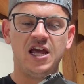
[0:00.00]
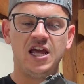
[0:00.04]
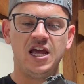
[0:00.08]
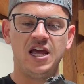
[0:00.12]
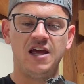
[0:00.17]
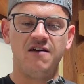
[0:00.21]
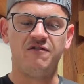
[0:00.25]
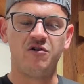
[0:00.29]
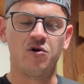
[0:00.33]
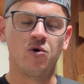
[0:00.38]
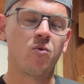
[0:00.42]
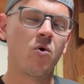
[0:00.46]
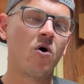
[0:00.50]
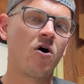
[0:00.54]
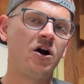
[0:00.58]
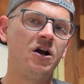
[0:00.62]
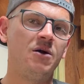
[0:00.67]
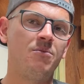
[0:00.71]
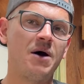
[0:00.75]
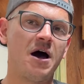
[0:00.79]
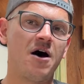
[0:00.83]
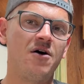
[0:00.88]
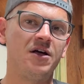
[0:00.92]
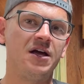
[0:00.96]
if you're worried
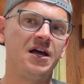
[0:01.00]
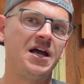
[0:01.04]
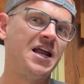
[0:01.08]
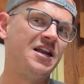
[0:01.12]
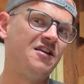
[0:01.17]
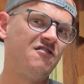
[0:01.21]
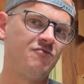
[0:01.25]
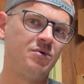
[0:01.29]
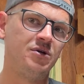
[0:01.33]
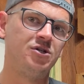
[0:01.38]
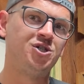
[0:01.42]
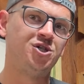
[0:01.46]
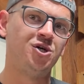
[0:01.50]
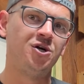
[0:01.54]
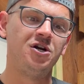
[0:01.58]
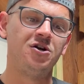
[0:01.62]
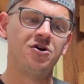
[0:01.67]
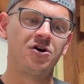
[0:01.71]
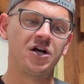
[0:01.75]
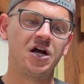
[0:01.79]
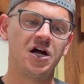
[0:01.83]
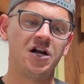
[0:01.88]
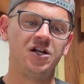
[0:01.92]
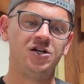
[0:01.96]
about it and you've been shooting
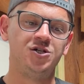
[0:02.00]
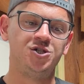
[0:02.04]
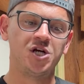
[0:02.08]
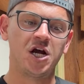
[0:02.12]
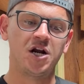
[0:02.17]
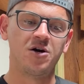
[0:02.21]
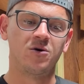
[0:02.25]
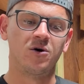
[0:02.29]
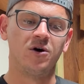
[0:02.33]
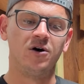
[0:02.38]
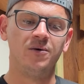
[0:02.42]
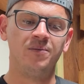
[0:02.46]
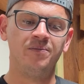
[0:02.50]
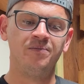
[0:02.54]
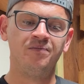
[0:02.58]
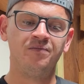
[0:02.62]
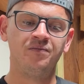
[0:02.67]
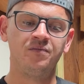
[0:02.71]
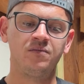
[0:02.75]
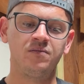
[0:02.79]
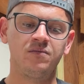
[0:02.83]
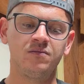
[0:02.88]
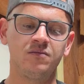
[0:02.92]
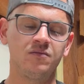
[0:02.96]
your gun in general,
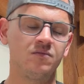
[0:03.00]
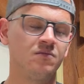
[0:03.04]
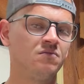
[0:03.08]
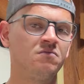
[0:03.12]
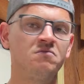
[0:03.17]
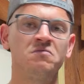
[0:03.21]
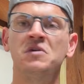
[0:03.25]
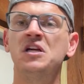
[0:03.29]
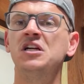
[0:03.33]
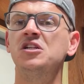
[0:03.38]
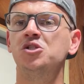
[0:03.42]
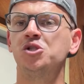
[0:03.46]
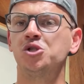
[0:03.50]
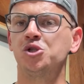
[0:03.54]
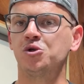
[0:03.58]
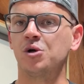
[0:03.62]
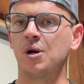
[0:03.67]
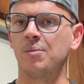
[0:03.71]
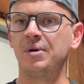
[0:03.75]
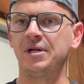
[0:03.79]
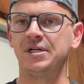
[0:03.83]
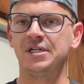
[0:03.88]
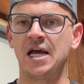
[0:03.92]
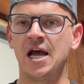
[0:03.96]

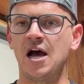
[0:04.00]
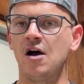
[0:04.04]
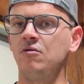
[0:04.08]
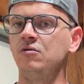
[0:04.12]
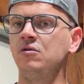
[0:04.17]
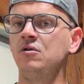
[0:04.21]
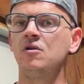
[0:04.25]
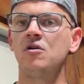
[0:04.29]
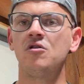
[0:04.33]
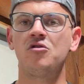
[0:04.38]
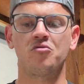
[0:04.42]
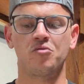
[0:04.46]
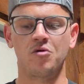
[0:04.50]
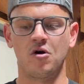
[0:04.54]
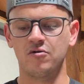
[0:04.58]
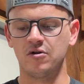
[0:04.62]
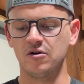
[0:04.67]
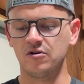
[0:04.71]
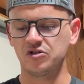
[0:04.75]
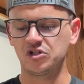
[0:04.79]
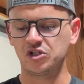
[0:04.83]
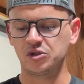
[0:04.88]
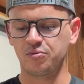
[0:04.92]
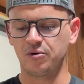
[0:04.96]
strip it down, throw
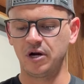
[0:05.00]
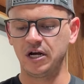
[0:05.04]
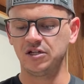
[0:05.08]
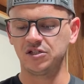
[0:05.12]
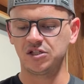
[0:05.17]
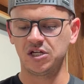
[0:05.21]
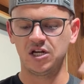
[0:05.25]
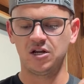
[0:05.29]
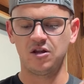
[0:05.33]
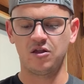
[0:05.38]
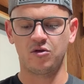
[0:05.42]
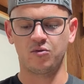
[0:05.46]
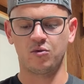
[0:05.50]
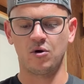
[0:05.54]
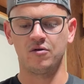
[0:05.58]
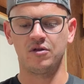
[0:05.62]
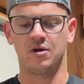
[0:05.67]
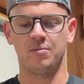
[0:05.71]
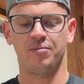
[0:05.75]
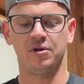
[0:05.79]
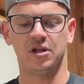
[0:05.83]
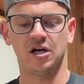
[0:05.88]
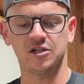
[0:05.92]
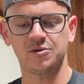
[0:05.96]
those springs in, throw the
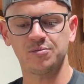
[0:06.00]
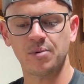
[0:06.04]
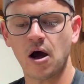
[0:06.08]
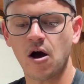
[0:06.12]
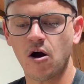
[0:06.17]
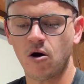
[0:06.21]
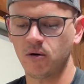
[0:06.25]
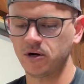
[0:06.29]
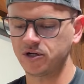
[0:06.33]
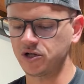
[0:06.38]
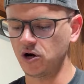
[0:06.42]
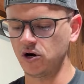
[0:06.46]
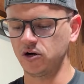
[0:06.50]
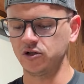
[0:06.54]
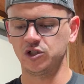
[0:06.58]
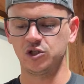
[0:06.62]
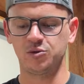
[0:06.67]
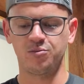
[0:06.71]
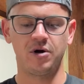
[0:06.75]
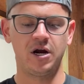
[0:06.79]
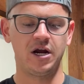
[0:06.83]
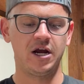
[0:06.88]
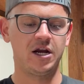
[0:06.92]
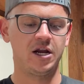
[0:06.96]
Plus Power return
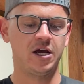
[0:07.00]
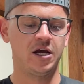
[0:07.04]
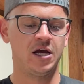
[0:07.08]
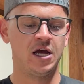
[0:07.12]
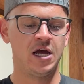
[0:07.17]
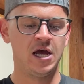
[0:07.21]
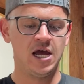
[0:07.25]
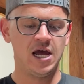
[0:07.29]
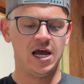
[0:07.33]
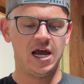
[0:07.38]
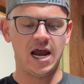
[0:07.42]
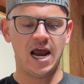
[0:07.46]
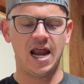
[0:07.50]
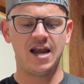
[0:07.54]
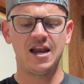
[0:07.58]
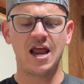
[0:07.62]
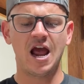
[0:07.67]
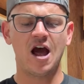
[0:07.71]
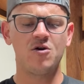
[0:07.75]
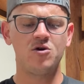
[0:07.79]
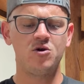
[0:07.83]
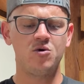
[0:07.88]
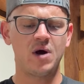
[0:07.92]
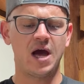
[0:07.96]
spring in it, and
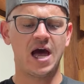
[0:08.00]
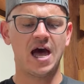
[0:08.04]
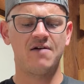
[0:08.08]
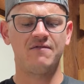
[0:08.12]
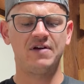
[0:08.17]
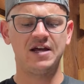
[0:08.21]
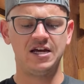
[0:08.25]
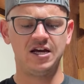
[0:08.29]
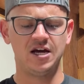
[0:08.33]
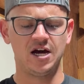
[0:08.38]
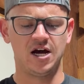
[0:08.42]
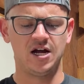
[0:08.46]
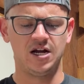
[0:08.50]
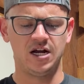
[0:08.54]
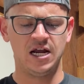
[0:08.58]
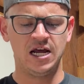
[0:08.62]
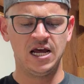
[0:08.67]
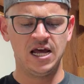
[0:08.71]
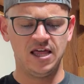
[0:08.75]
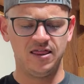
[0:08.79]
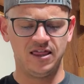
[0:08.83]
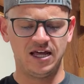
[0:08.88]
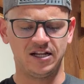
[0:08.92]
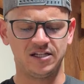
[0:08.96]
now you have a gun
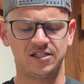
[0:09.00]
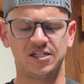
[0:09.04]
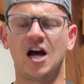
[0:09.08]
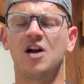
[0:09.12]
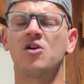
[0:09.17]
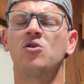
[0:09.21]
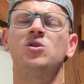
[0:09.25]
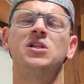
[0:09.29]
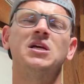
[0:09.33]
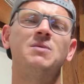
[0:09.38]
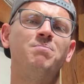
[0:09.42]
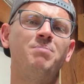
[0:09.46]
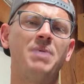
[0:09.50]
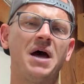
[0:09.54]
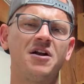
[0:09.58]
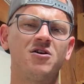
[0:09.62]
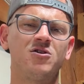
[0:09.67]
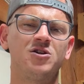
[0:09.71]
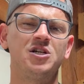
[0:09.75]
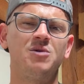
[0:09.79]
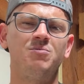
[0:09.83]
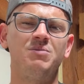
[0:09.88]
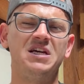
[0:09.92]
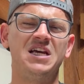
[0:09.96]
that is not only
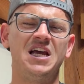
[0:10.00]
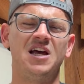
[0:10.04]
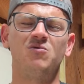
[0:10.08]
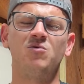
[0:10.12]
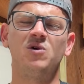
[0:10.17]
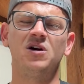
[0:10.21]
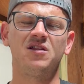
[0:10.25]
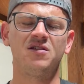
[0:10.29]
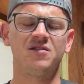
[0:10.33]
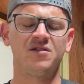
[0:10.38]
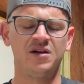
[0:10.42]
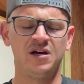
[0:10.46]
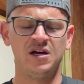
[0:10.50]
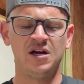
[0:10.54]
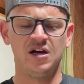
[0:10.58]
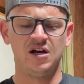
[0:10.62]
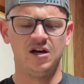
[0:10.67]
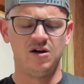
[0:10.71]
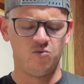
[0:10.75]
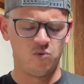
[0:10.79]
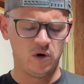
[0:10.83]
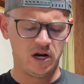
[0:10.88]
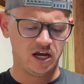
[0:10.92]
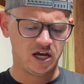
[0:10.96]
better to begin with
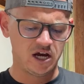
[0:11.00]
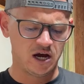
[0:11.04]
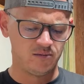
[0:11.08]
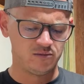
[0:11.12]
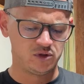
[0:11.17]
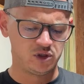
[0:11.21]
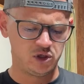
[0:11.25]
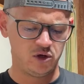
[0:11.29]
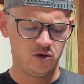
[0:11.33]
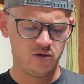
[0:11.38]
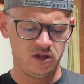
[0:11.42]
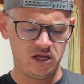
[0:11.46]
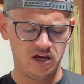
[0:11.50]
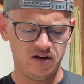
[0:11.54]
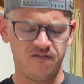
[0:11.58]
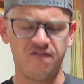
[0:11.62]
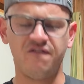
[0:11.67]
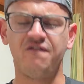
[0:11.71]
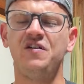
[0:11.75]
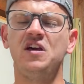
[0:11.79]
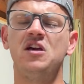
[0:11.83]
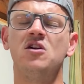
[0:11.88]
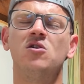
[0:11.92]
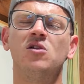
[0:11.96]
when it comes to the
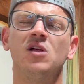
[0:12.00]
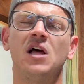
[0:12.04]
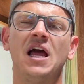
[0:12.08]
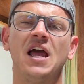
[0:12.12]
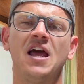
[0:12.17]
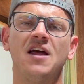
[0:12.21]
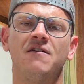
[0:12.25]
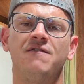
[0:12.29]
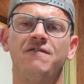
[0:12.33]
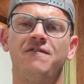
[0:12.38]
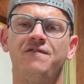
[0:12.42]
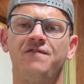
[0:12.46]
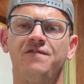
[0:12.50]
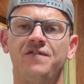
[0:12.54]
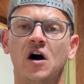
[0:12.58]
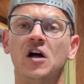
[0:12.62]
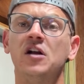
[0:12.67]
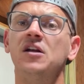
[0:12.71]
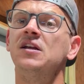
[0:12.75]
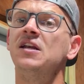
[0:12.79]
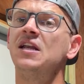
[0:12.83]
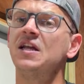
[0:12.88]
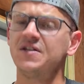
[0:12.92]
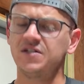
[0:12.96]
feel and
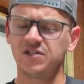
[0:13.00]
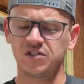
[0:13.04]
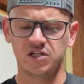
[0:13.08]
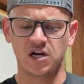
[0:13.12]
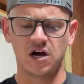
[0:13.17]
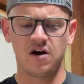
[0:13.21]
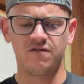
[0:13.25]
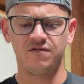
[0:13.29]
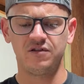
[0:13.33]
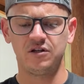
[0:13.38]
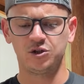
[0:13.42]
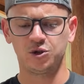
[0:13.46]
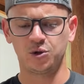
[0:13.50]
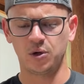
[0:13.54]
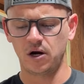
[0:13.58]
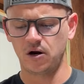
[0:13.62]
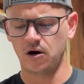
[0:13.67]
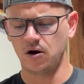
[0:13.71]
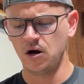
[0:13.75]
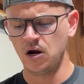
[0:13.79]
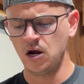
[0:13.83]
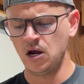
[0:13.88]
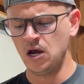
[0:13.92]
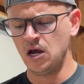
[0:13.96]
funness of the
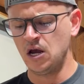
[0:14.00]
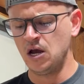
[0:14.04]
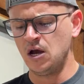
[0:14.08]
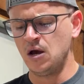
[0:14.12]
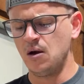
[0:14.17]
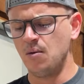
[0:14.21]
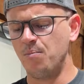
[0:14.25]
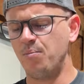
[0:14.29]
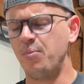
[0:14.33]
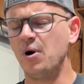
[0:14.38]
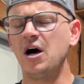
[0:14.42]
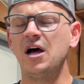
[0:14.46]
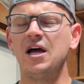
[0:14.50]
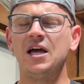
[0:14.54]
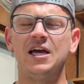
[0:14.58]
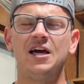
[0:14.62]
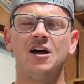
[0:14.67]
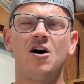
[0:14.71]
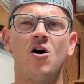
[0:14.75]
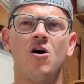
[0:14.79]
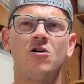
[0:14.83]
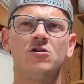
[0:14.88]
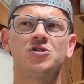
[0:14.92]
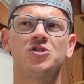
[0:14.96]
trigger, but
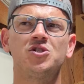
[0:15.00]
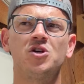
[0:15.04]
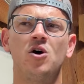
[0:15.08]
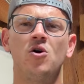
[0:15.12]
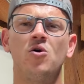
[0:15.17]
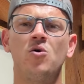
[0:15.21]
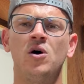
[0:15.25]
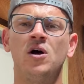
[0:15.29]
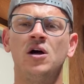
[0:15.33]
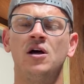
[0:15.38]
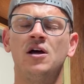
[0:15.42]
also